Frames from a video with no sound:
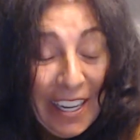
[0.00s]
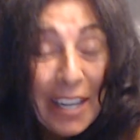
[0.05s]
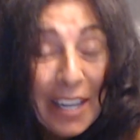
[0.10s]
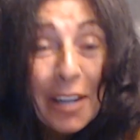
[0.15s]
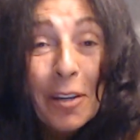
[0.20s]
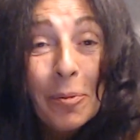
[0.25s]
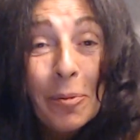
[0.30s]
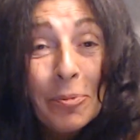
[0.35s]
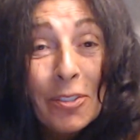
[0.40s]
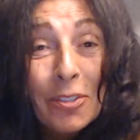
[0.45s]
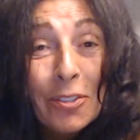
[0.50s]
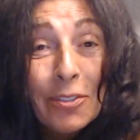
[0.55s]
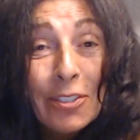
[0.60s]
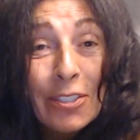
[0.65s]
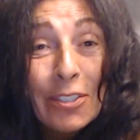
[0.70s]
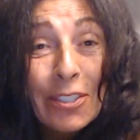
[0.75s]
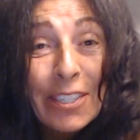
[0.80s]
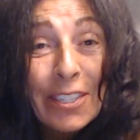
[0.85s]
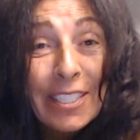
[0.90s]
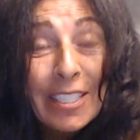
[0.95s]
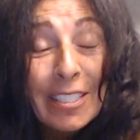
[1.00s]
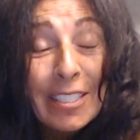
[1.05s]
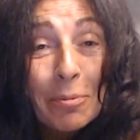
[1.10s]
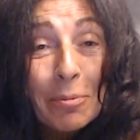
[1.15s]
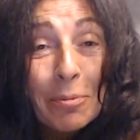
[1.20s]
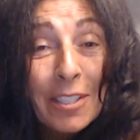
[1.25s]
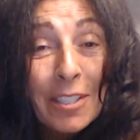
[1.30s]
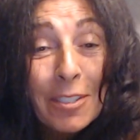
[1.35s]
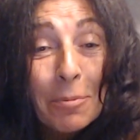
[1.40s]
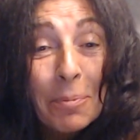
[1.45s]
Hope you enjoyed this
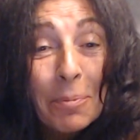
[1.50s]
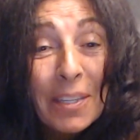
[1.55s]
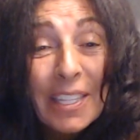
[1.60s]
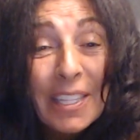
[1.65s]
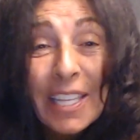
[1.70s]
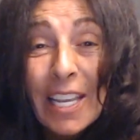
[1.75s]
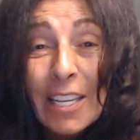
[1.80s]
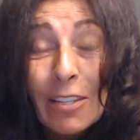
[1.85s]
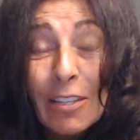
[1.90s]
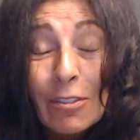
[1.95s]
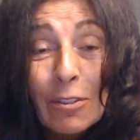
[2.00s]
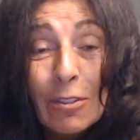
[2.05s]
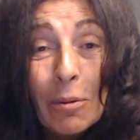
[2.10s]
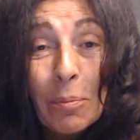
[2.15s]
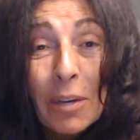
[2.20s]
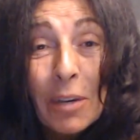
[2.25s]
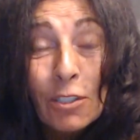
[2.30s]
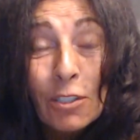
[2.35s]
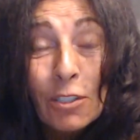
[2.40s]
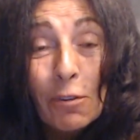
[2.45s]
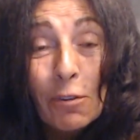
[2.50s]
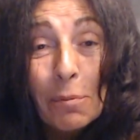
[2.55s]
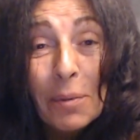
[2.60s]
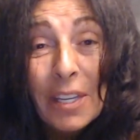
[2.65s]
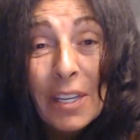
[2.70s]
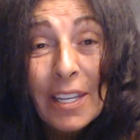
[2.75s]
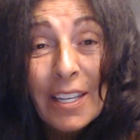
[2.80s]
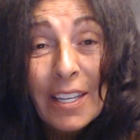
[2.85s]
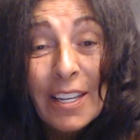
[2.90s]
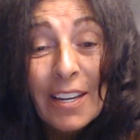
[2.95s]
recipe. Thank you so much for
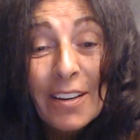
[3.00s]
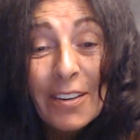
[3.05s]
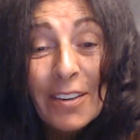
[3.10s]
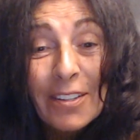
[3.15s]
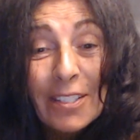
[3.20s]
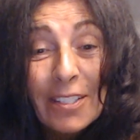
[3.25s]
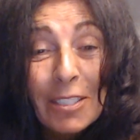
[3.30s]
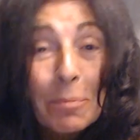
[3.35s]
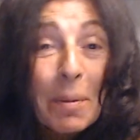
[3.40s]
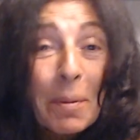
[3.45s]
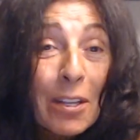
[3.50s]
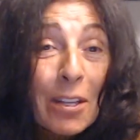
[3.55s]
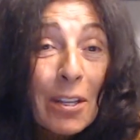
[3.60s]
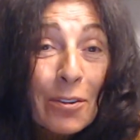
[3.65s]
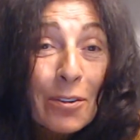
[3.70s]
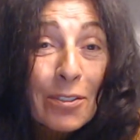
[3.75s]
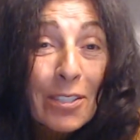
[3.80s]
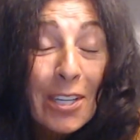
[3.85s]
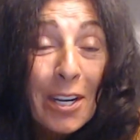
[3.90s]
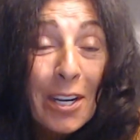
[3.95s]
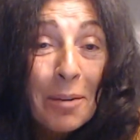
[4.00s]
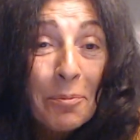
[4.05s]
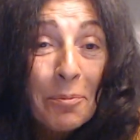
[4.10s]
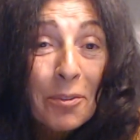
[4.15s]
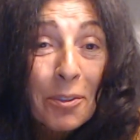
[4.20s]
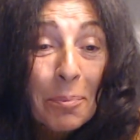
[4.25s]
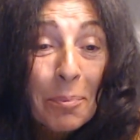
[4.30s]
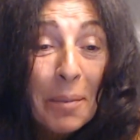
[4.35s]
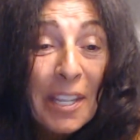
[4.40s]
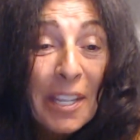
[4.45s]
being here and spending your time
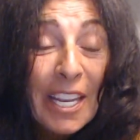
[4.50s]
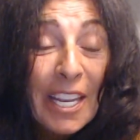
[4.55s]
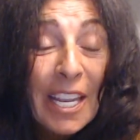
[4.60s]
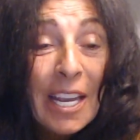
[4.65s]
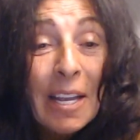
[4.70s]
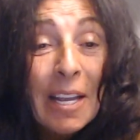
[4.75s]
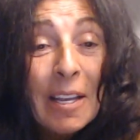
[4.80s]
with me.